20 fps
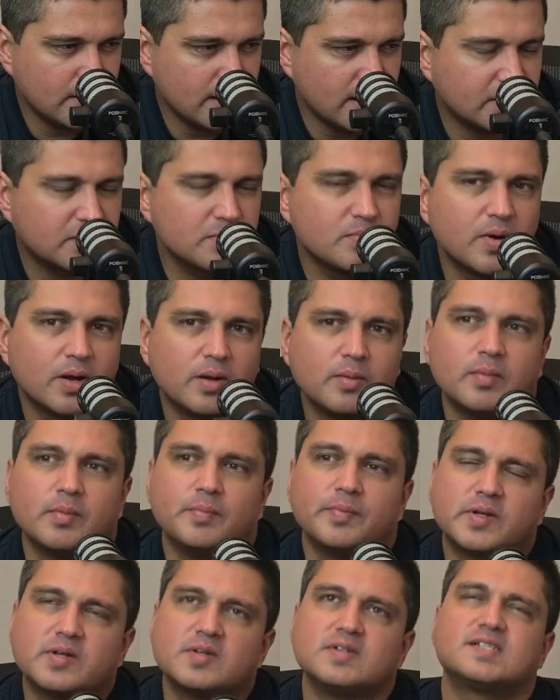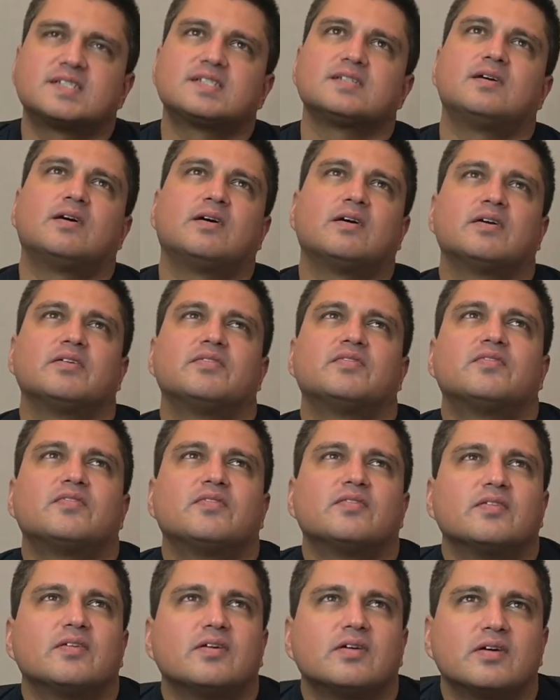at the moment, because
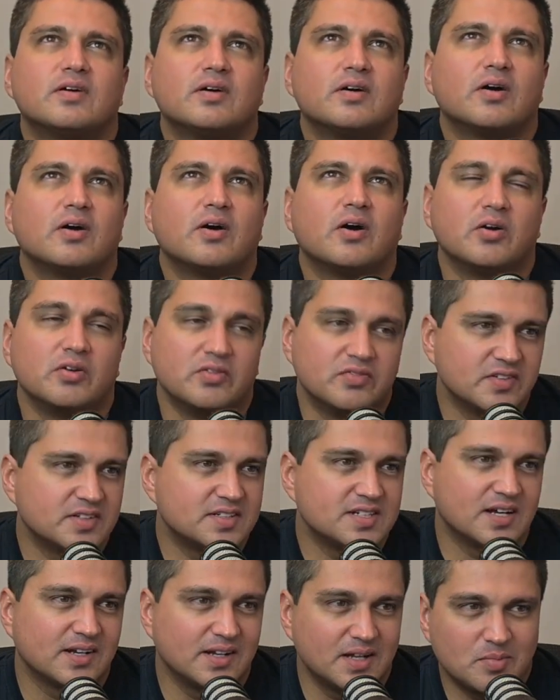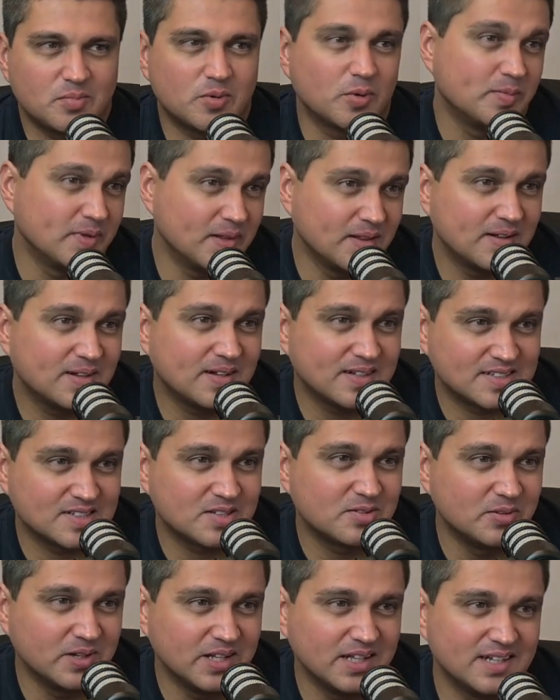I've overdone it probably in the last
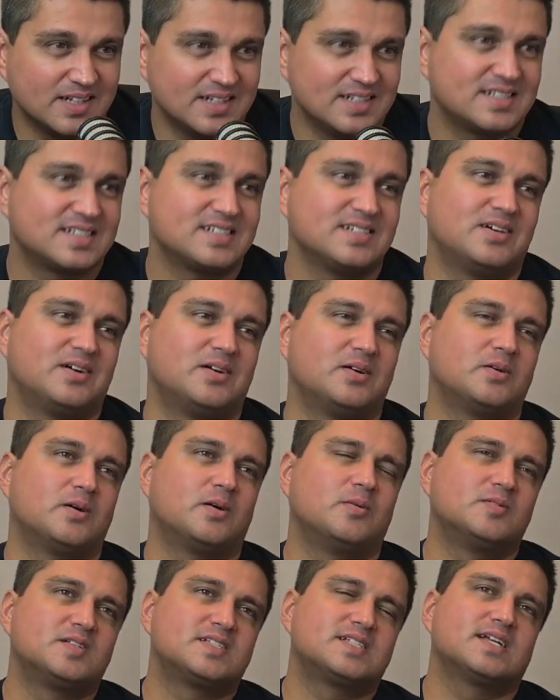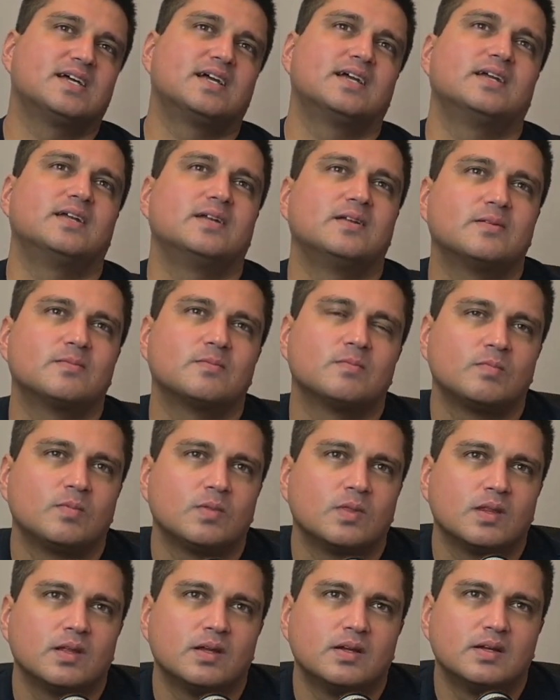3 years, I would say
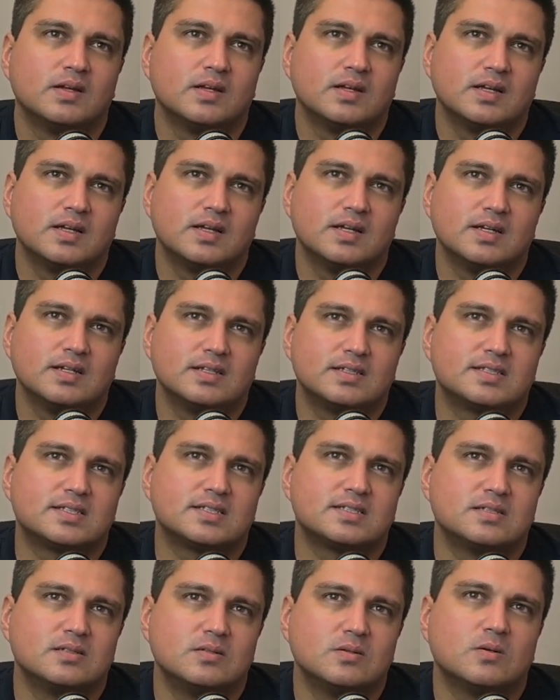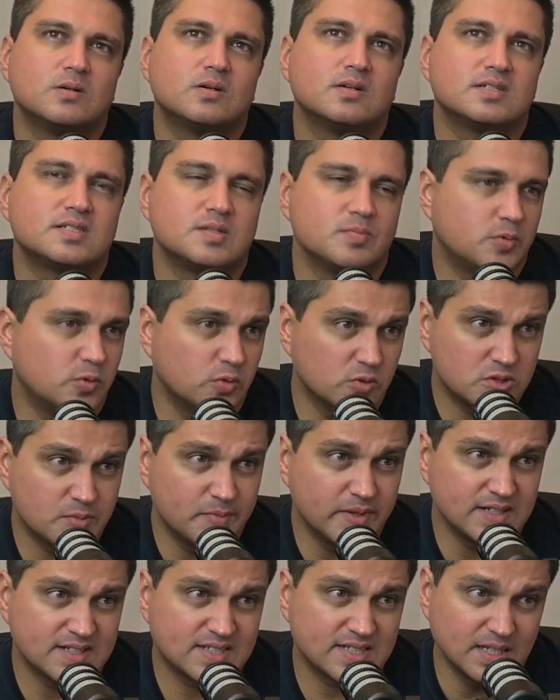it's not as important
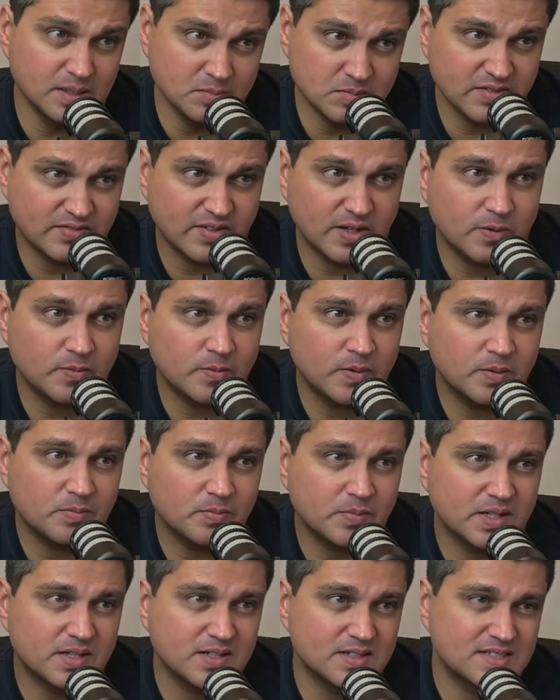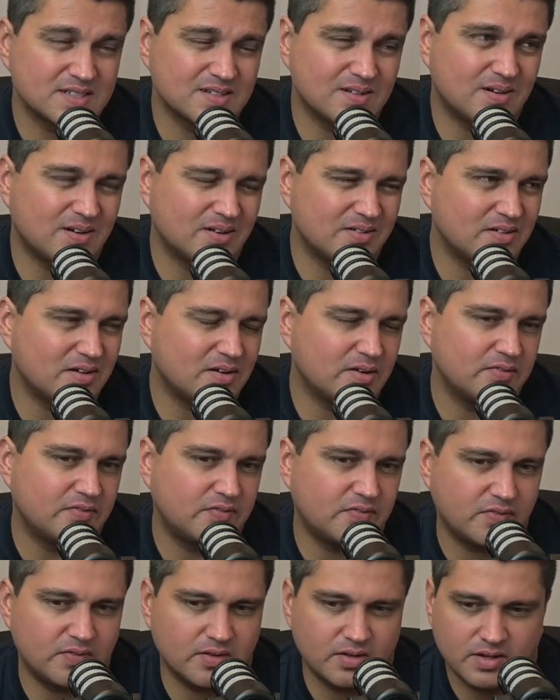to me as team development, because
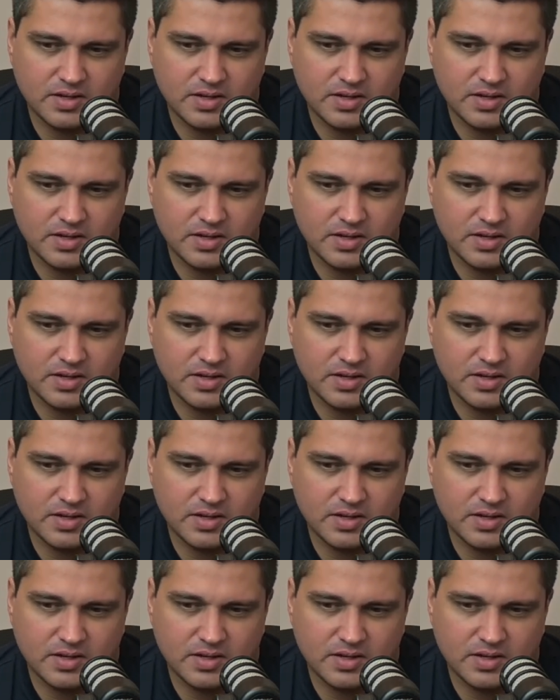I've